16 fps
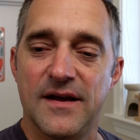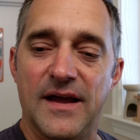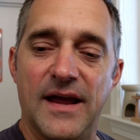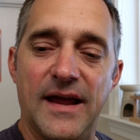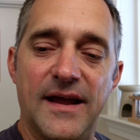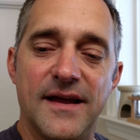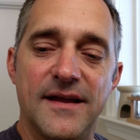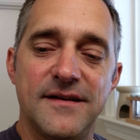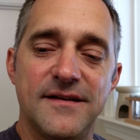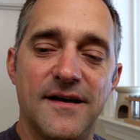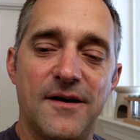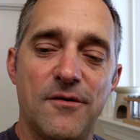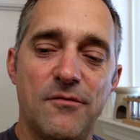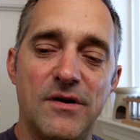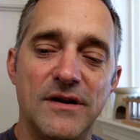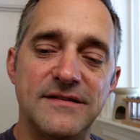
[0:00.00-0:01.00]
And
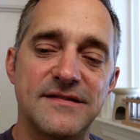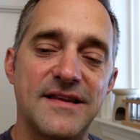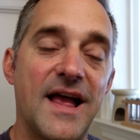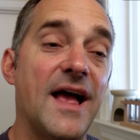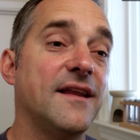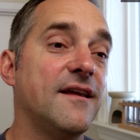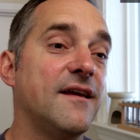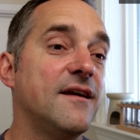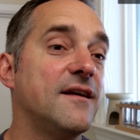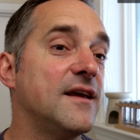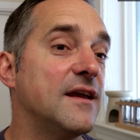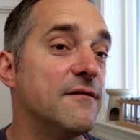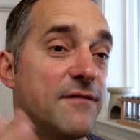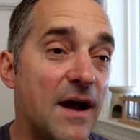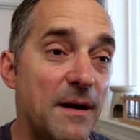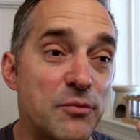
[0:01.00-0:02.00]
once that
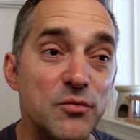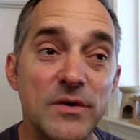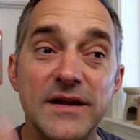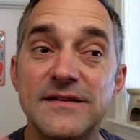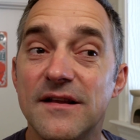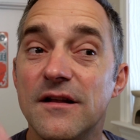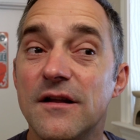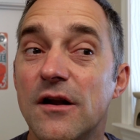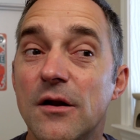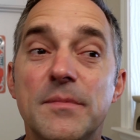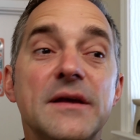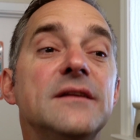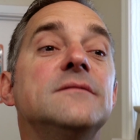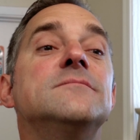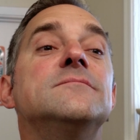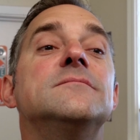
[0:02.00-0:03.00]
evaporates a little
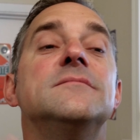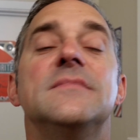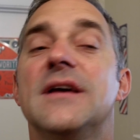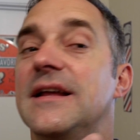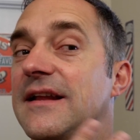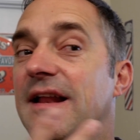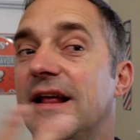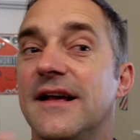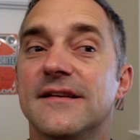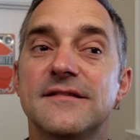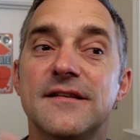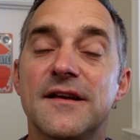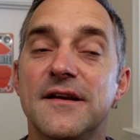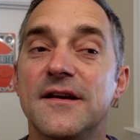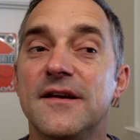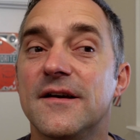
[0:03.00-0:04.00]
bit and it has,
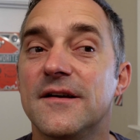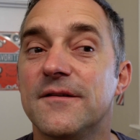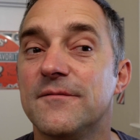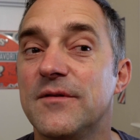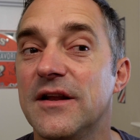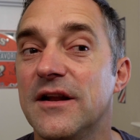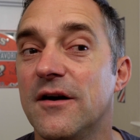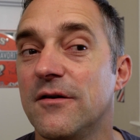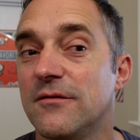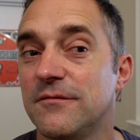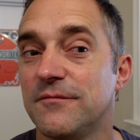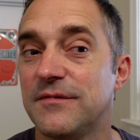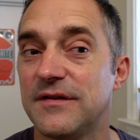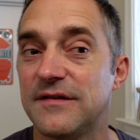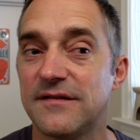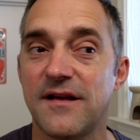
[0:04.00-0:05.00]
you know,
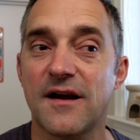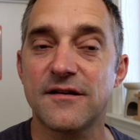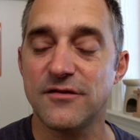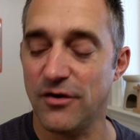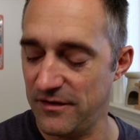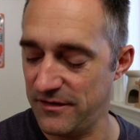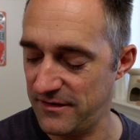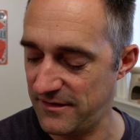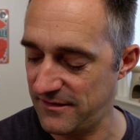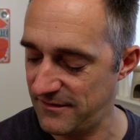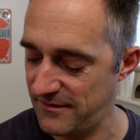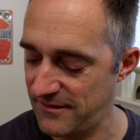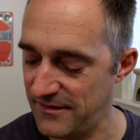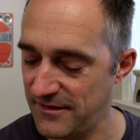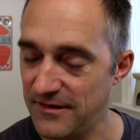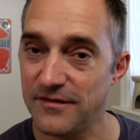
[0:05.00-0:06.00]
sucked all the
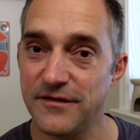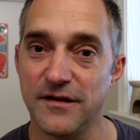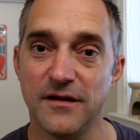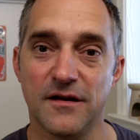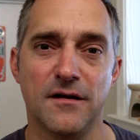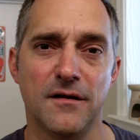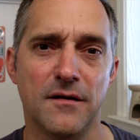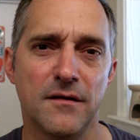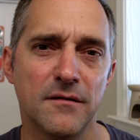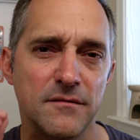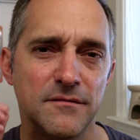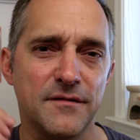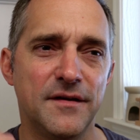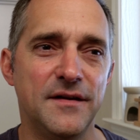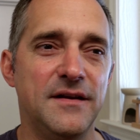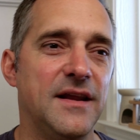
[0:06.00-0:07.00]
little
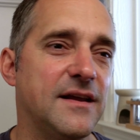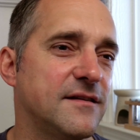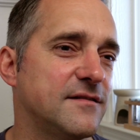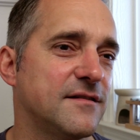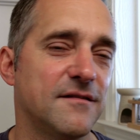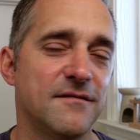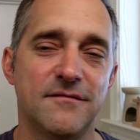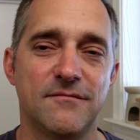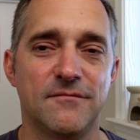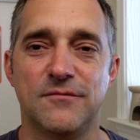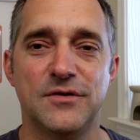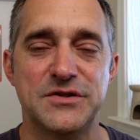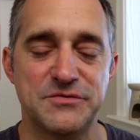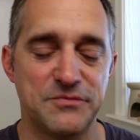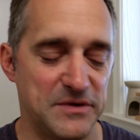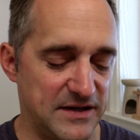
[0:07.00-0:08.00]
nicks,
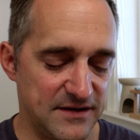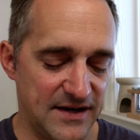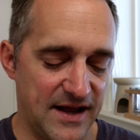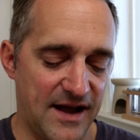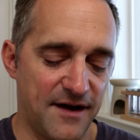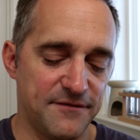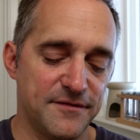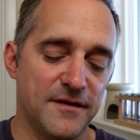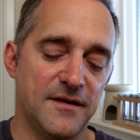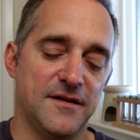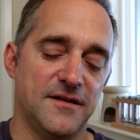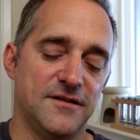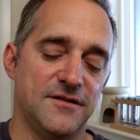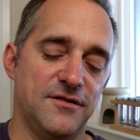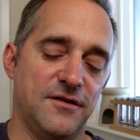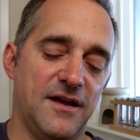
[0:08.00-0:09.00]
which we didn't have,
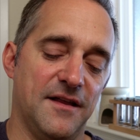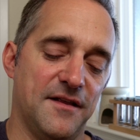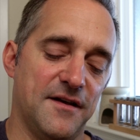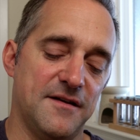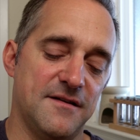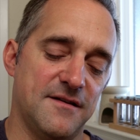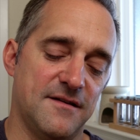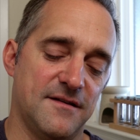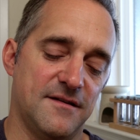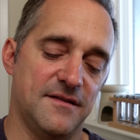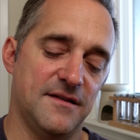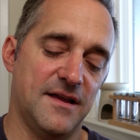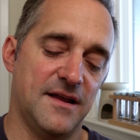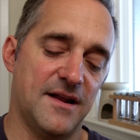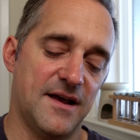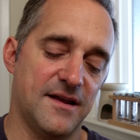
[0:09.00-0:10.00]
together,
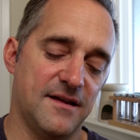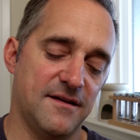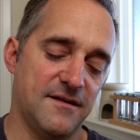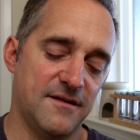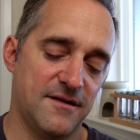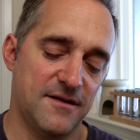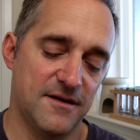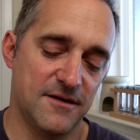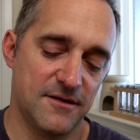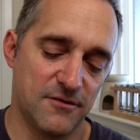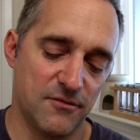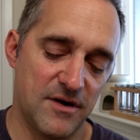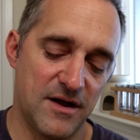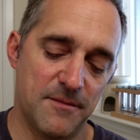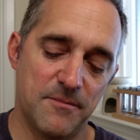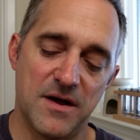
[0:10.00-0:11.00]
then I
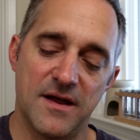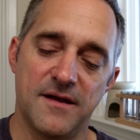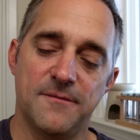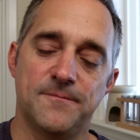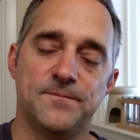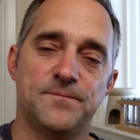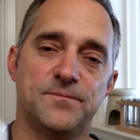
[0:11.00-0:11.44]
grab my